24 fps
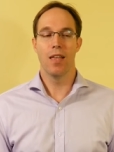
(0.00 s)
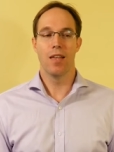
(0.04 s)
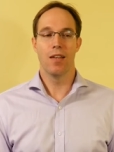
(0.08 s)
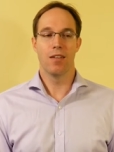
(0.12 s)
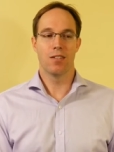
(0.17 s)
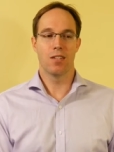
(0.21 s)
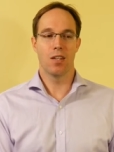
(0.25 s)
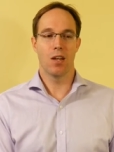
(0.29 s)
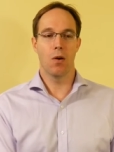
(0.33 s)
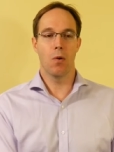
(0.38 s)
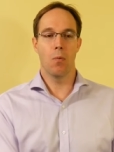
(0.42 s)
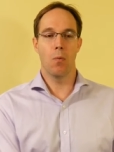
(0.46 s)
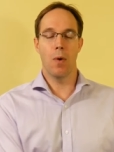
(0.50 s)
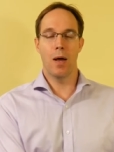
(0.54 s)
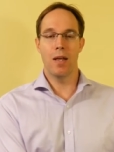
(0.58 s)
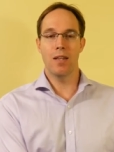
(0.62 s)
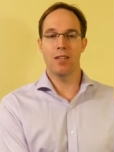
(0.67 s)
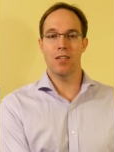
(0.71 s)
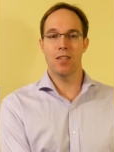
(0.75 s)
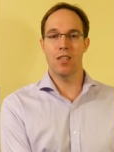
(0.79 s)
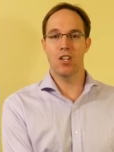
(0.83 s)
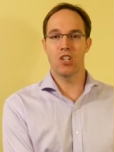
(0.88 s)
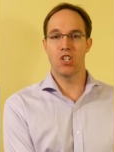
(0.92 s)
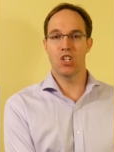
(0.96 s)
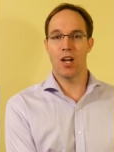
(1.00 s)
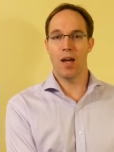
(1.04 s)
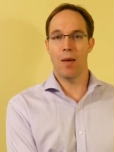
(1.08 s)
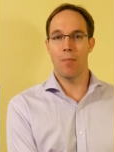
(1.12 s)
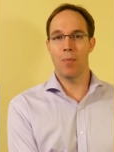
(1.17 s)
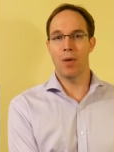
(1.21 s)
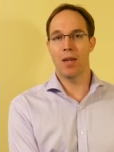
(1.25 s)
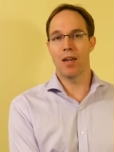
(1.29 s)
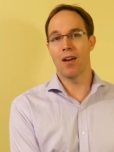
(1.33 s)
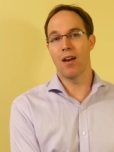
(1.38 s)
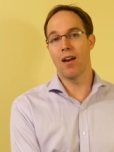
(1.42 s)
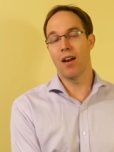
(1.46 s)
So once the
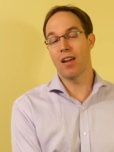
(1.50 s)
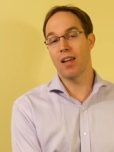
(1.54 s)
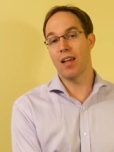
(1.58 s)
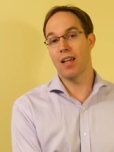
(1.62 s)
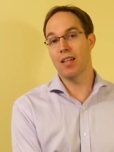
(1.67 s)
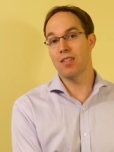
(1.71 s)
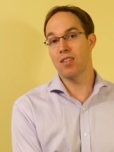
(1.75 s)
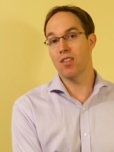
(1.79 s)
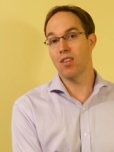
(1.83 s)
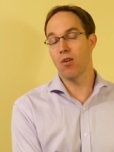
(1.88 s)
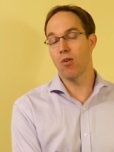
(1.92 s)
shopping cart gets the